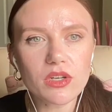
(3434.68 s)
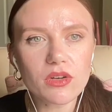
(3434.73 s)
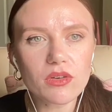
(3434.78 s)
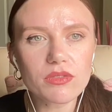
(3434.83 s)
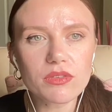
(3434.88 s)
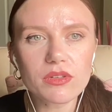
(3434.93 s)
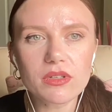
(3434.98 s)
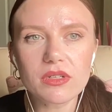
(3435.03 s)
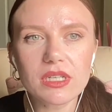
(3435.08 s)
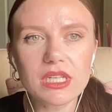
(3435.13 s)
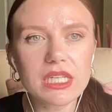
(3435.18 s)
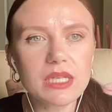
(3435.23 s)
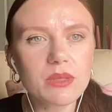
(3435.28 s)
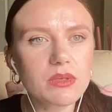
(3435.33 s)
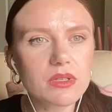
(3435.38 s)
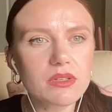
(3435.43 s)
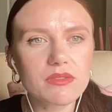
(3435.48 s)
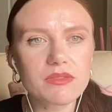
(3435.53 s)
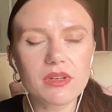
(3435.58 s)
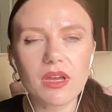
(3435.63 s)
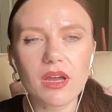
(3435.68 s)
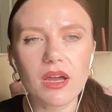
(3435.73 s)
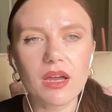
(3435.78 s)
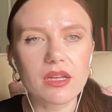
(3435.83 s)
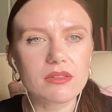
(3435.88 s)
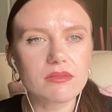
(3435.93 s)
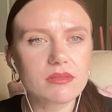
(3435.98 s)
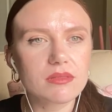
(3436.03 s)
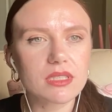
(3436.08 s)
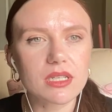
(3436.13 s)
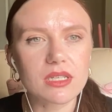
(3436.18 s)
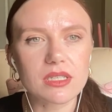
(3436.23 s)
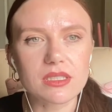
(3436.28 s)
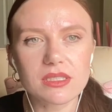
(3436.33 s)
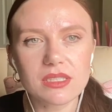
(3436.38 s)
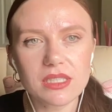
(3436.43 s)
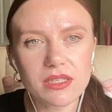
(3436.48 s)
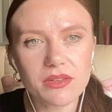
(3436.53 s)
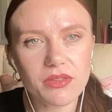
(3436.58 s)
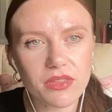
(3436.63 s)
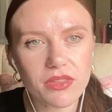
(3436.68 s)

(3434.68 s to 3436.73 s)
over, he would have not done a single